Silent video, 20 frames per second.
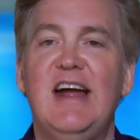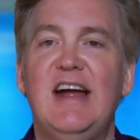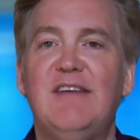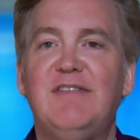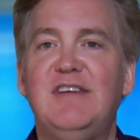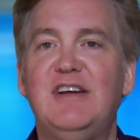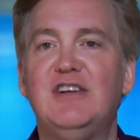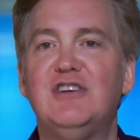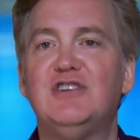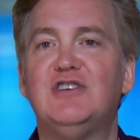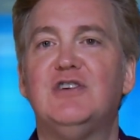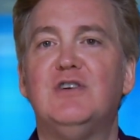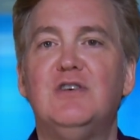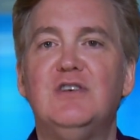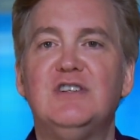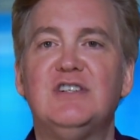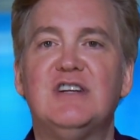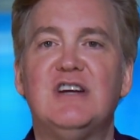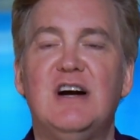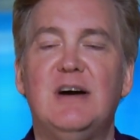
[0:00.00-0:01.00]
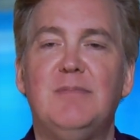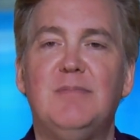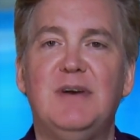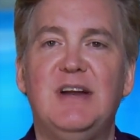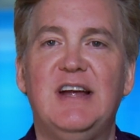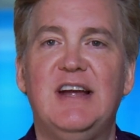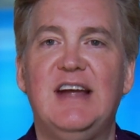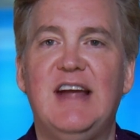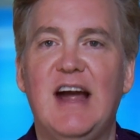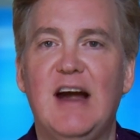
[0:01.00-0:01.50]
If the insurance
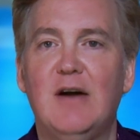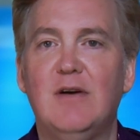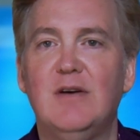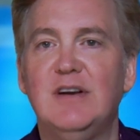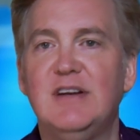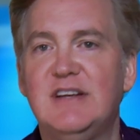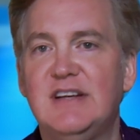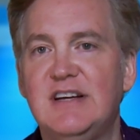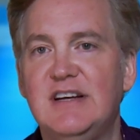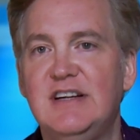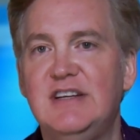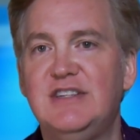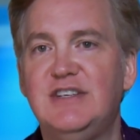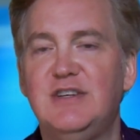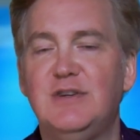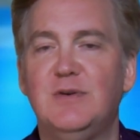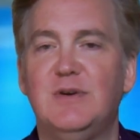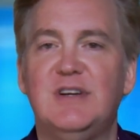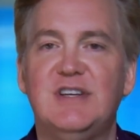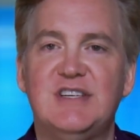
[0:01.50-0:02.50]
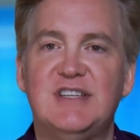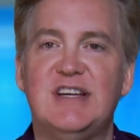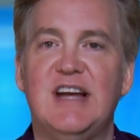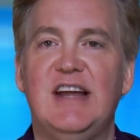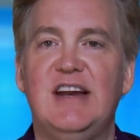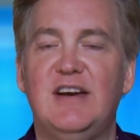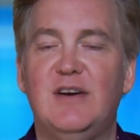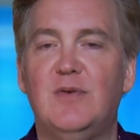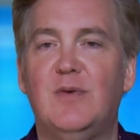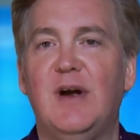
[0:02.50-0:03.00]
company guarantees you a
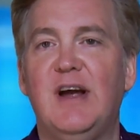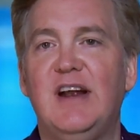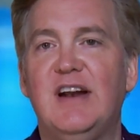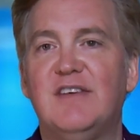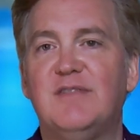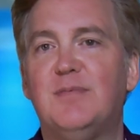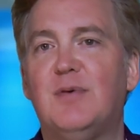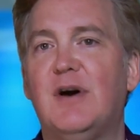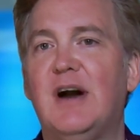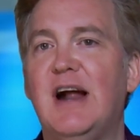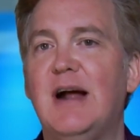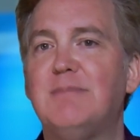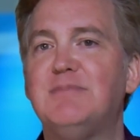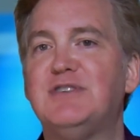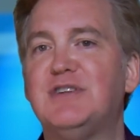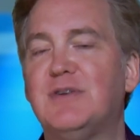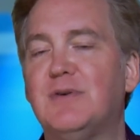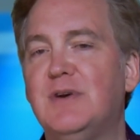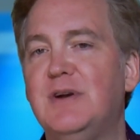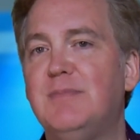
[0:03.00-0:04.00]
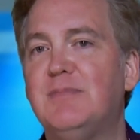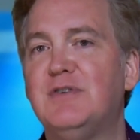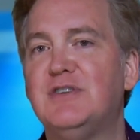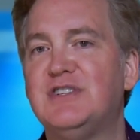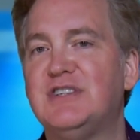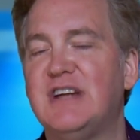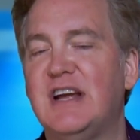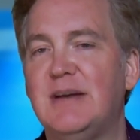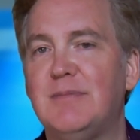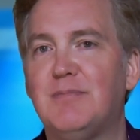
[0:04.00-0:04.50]
stated rate of perhaps
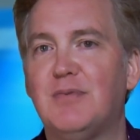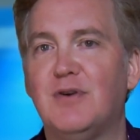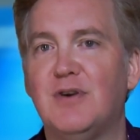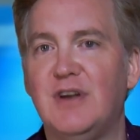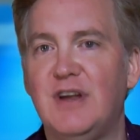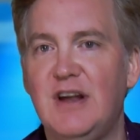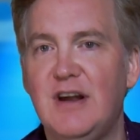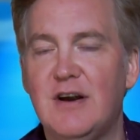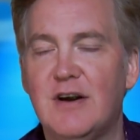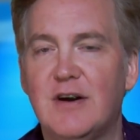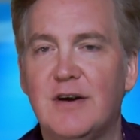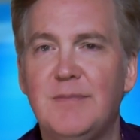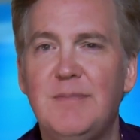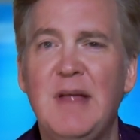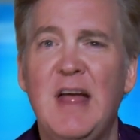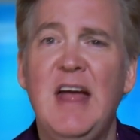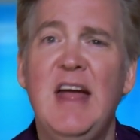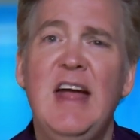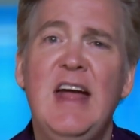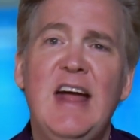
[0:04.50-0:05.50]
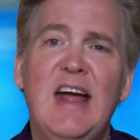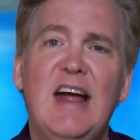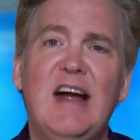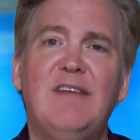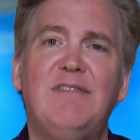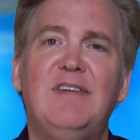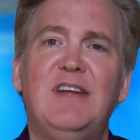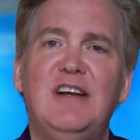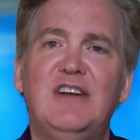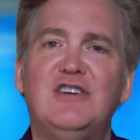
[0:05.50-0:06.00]
3% per year,
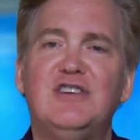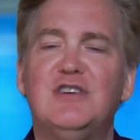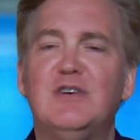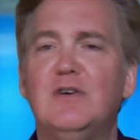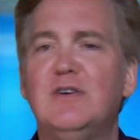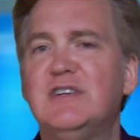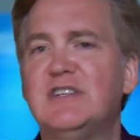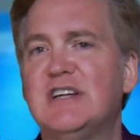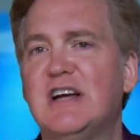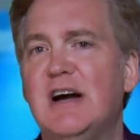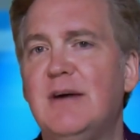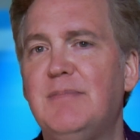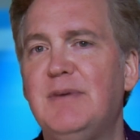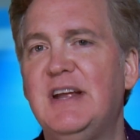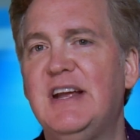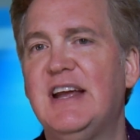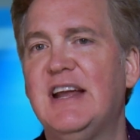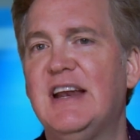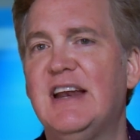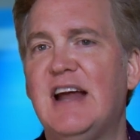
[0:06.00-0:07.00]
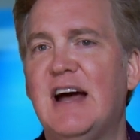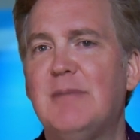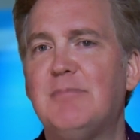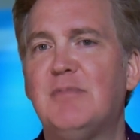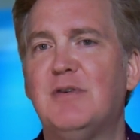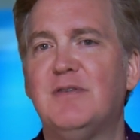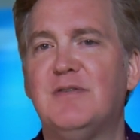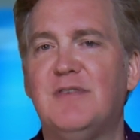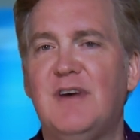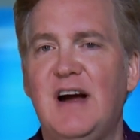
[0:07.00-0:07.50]
if the insurance company
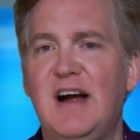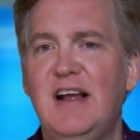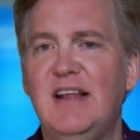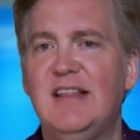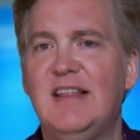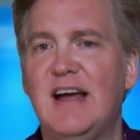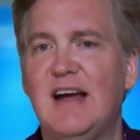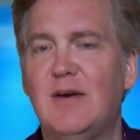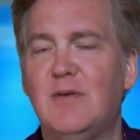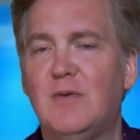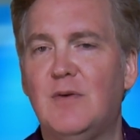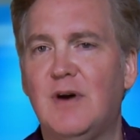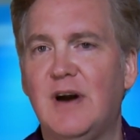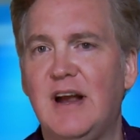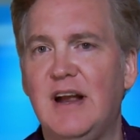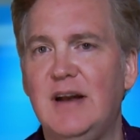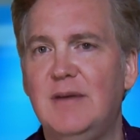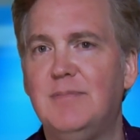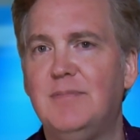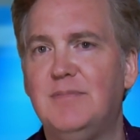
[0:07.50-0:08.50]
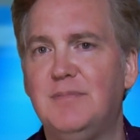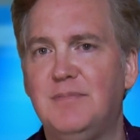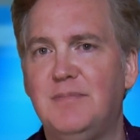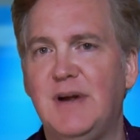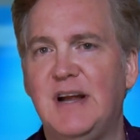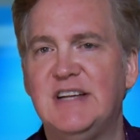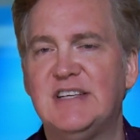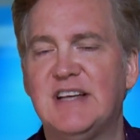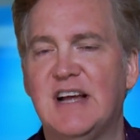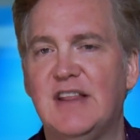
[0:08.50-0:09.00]
cannot provide that rate
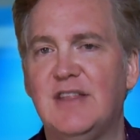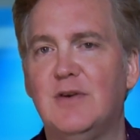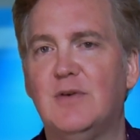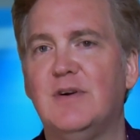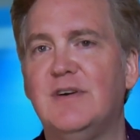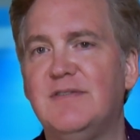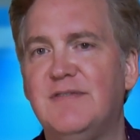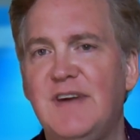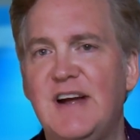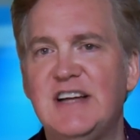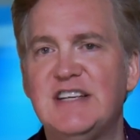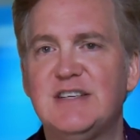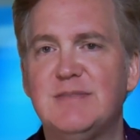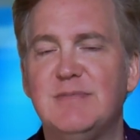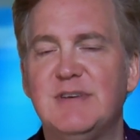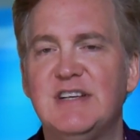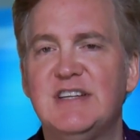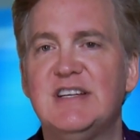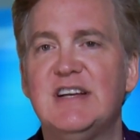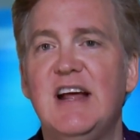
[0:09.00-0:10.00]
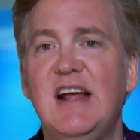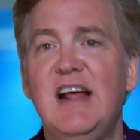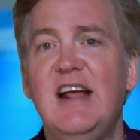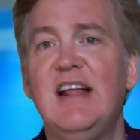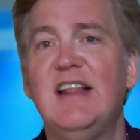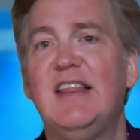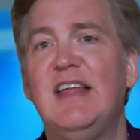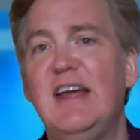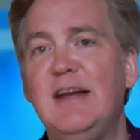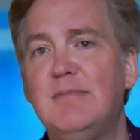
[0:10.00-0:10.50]
based on their investments,
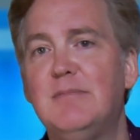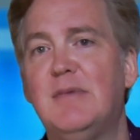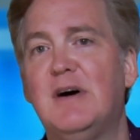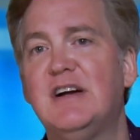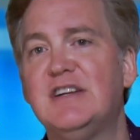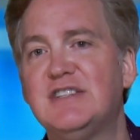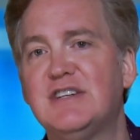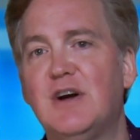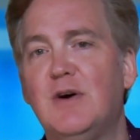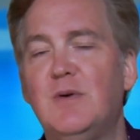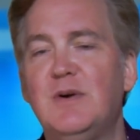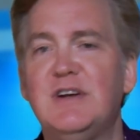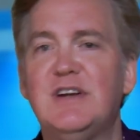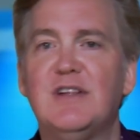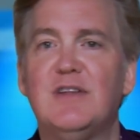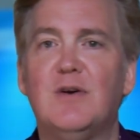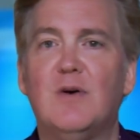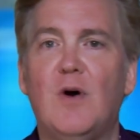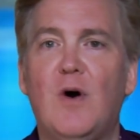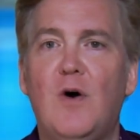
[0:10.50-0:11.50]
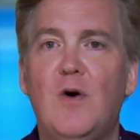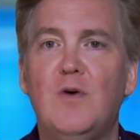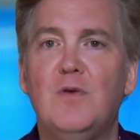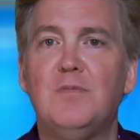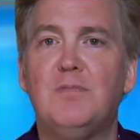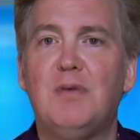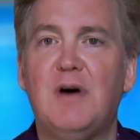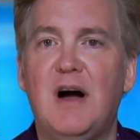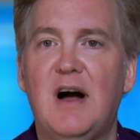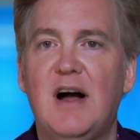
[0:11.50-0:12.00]
they must go into their
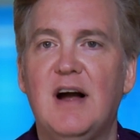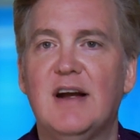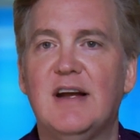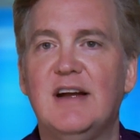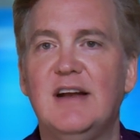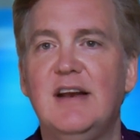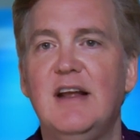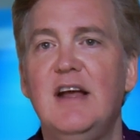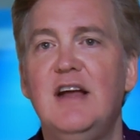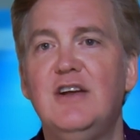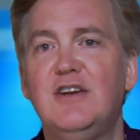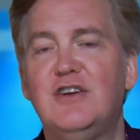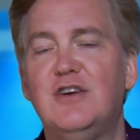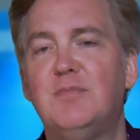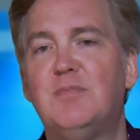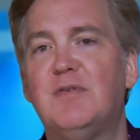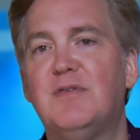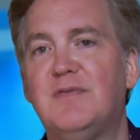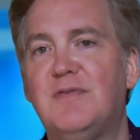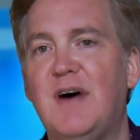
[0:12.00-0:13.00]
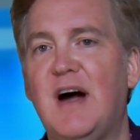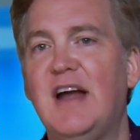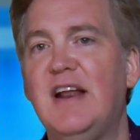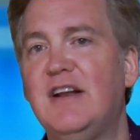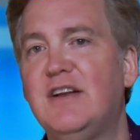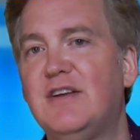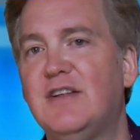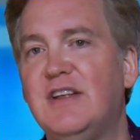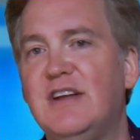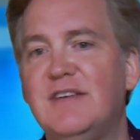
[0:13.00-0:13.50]
own pocket to provide
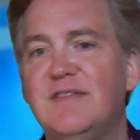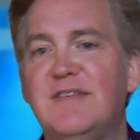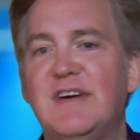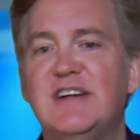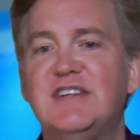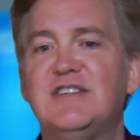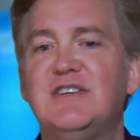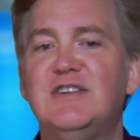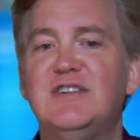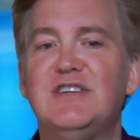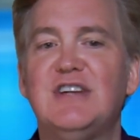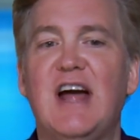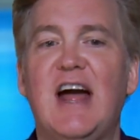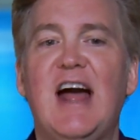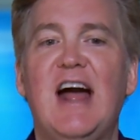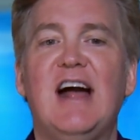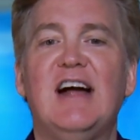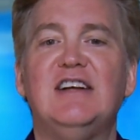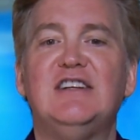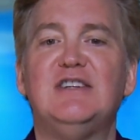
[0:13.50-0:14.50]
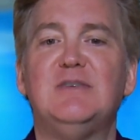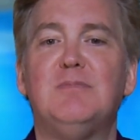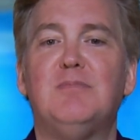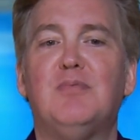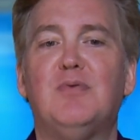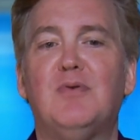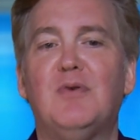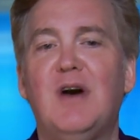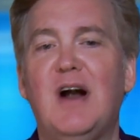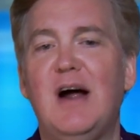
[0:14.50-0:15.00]
it to the investors as
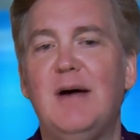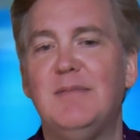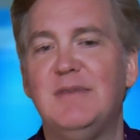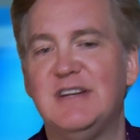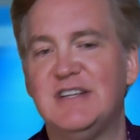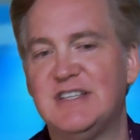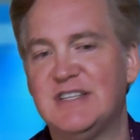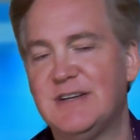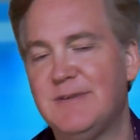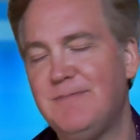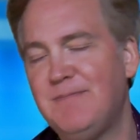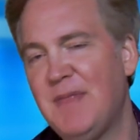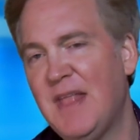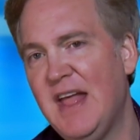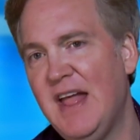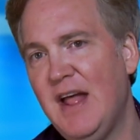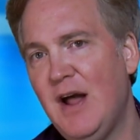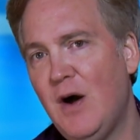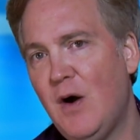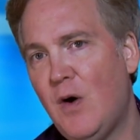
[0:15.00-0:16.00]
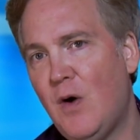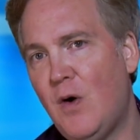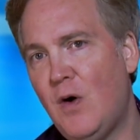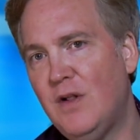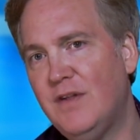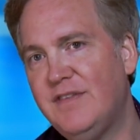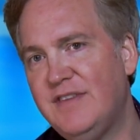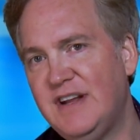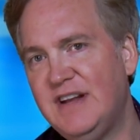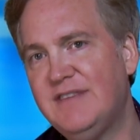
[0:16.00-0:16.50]
promised.
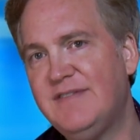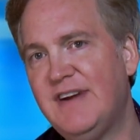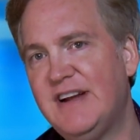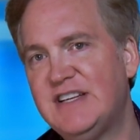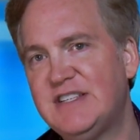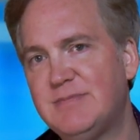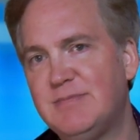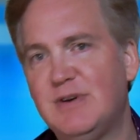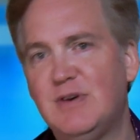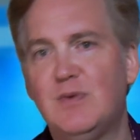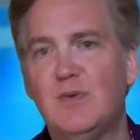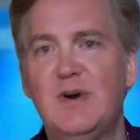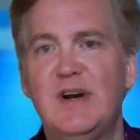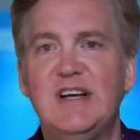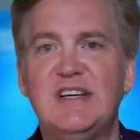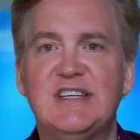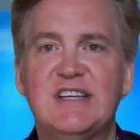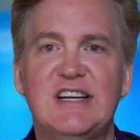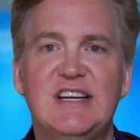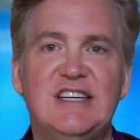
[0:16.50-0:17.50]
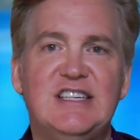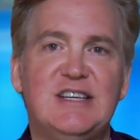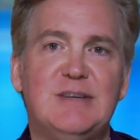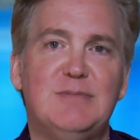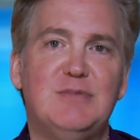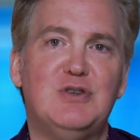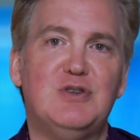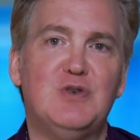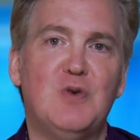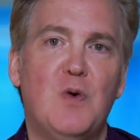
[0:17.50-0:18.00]
All of the investment risk is
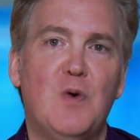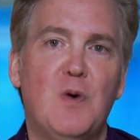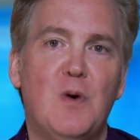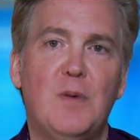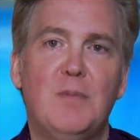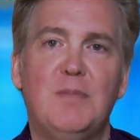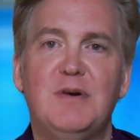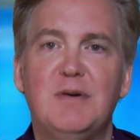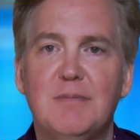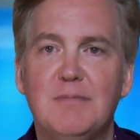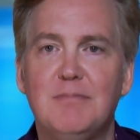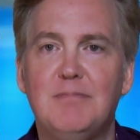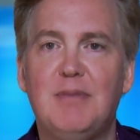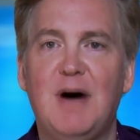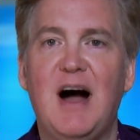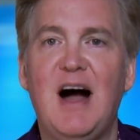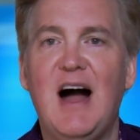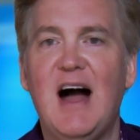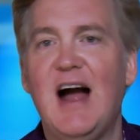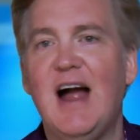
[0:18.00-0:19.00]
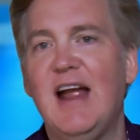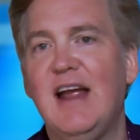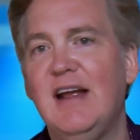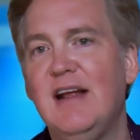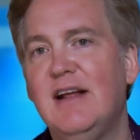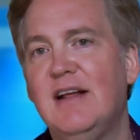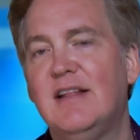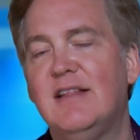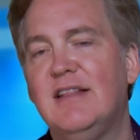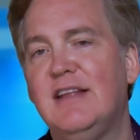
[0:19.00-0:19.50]
absorbed
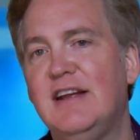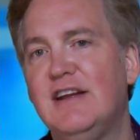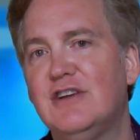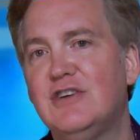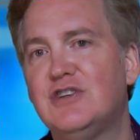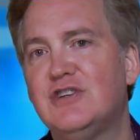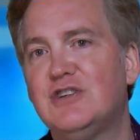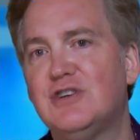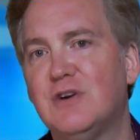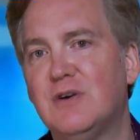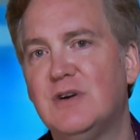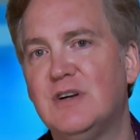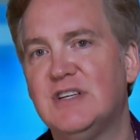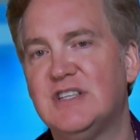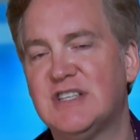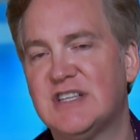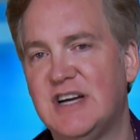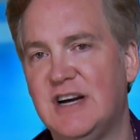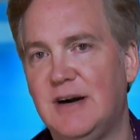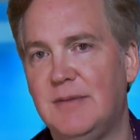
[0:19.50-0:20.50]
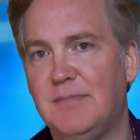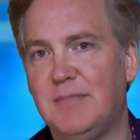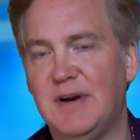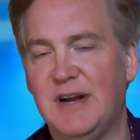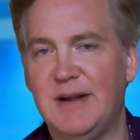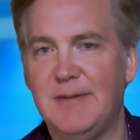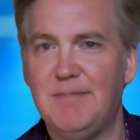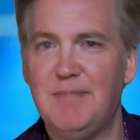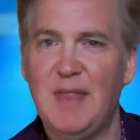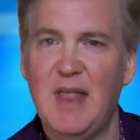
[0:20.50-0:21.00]
by the insurance
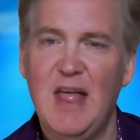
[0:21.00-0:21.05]
company.